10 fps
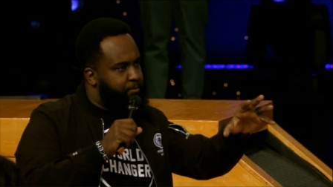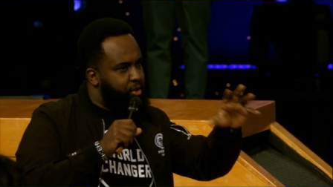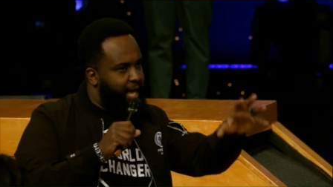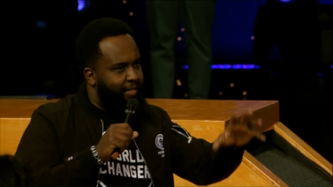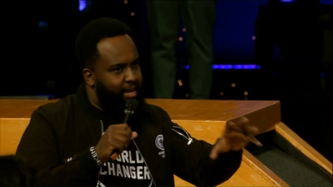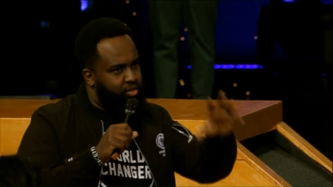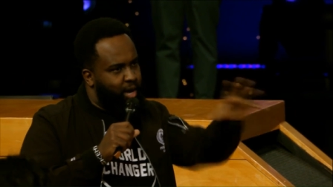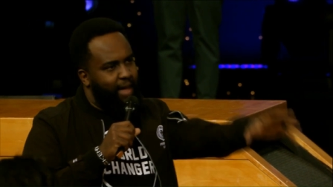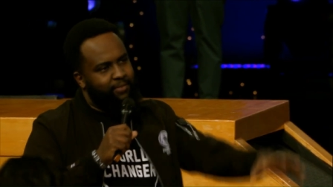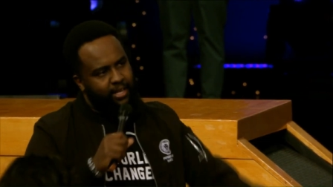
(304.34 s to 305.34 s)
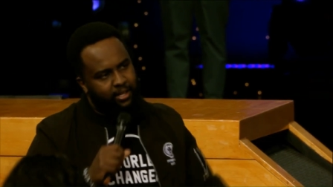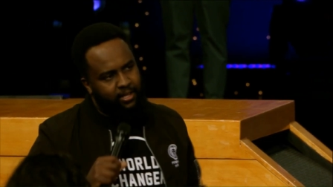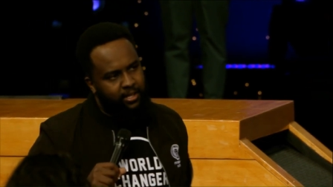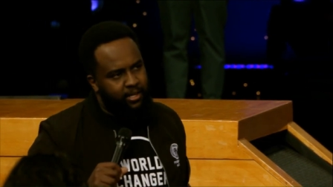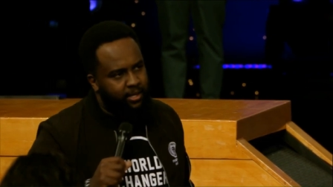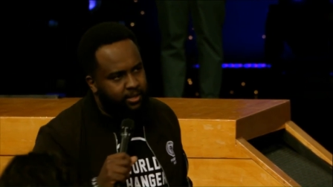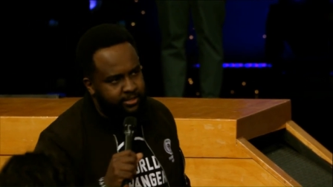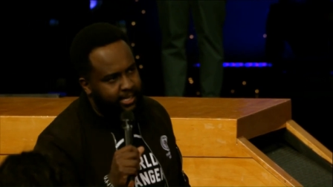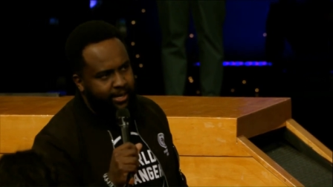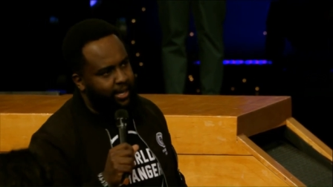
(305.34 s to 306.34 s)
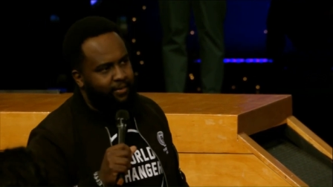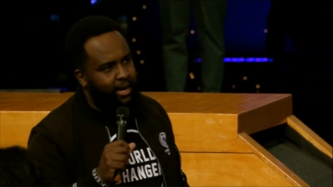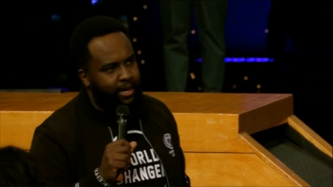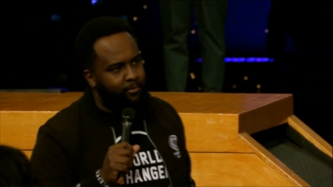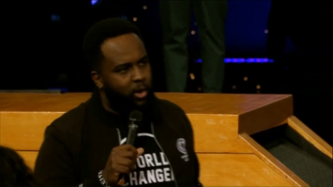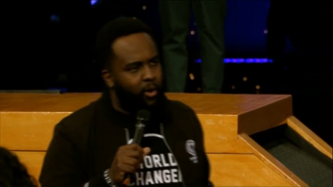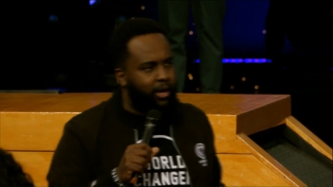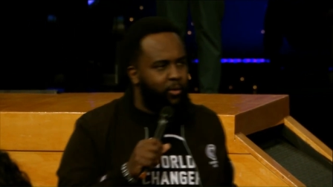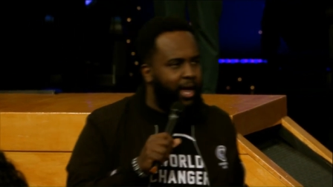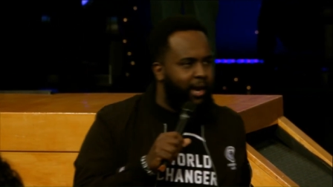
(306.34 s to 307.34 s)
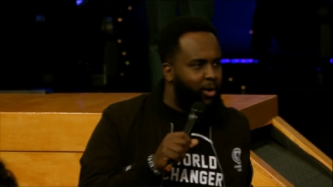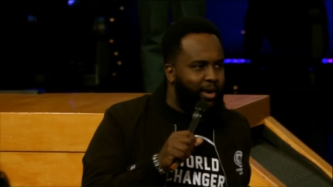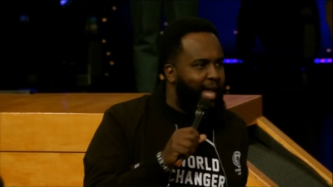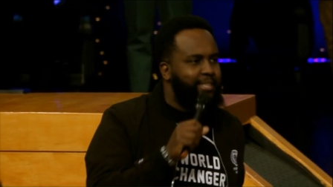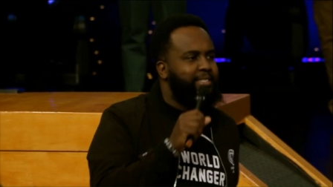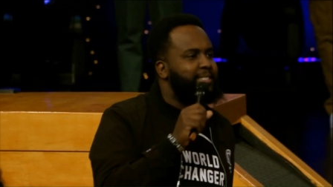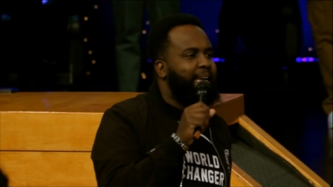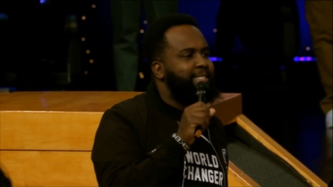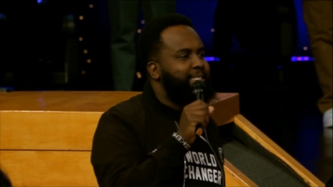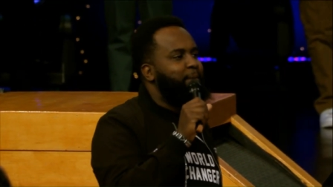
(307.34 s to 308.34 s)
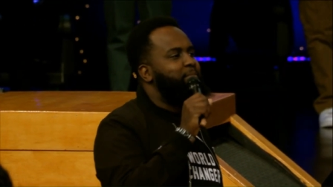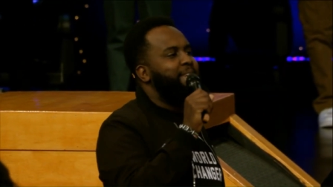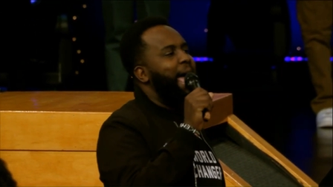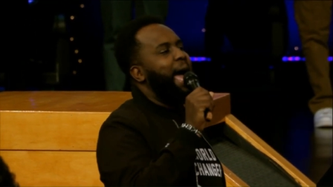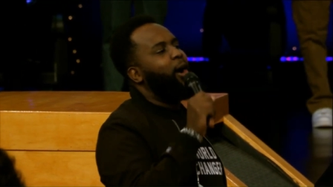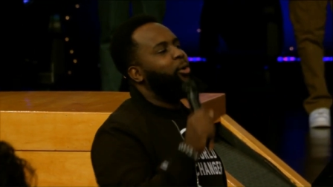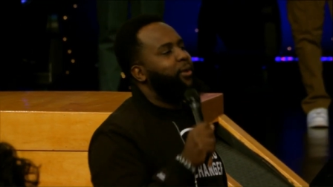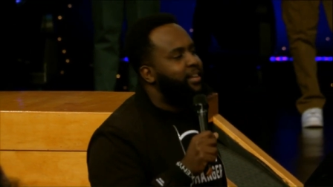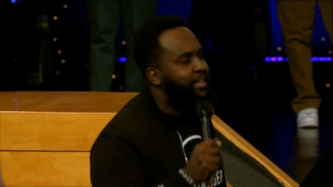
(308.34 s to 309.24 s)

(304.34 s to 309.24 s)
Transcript: together traveling because I'll never let him go anywhere alone. I'll chase him down.